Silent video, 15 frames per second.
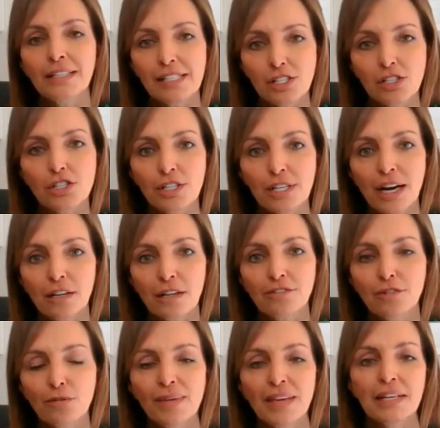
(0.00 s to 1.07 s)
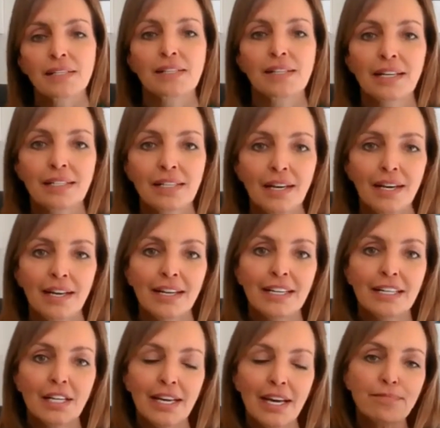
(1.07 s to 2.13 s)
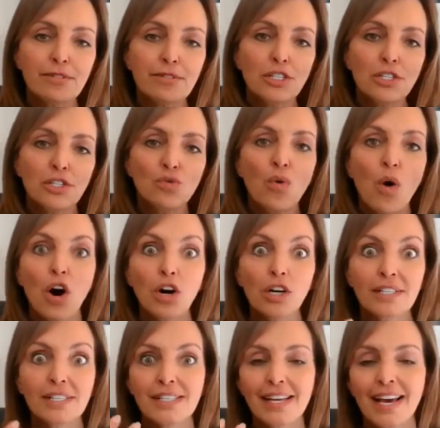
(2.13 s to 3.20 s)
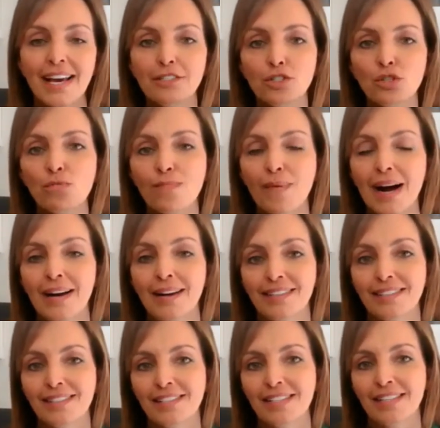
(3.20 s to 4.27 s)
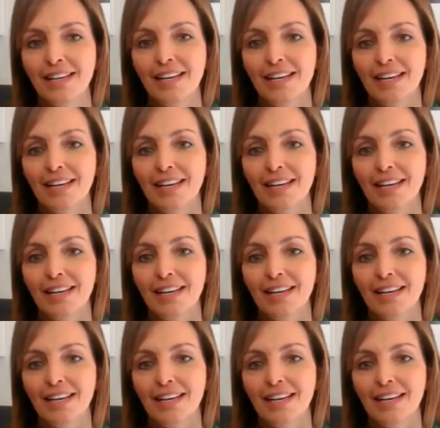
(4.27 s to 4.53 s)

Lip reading: stood out for me is that it captures your hearts and your minds.